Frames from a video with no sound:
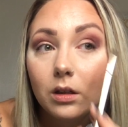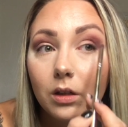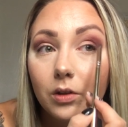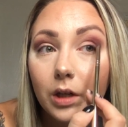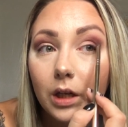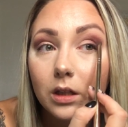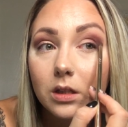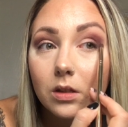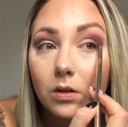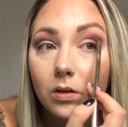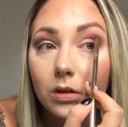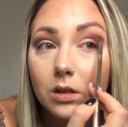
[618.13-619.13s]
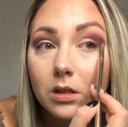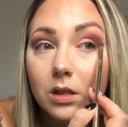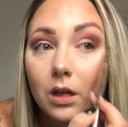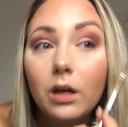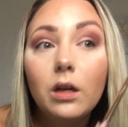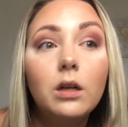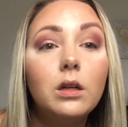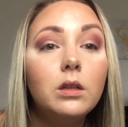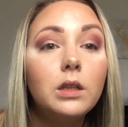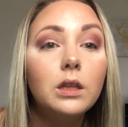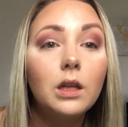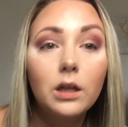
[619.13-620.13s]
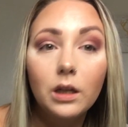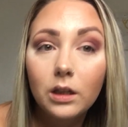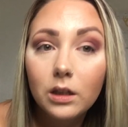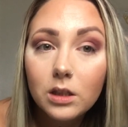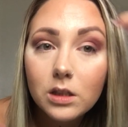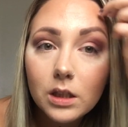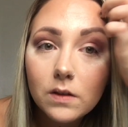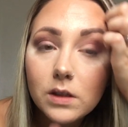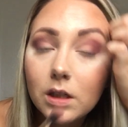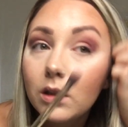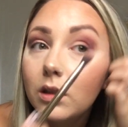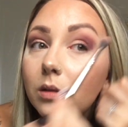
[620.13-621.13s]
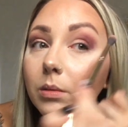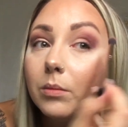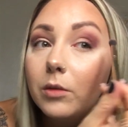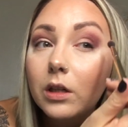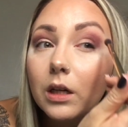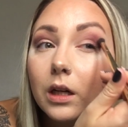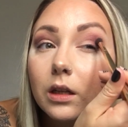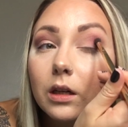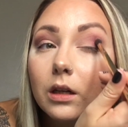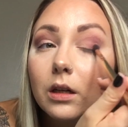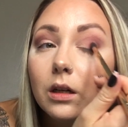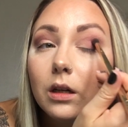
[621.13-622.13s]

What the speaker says: Okay, so you can tell like that kind of just gives it a little bit more color.